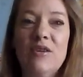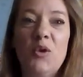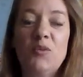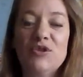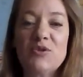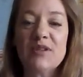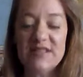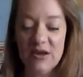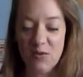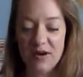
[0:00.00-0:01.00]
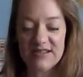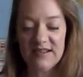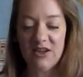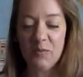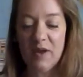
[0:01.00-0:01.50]
global sourcing works a
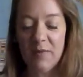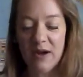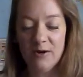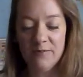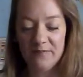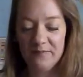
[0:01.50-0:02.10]
little bit better.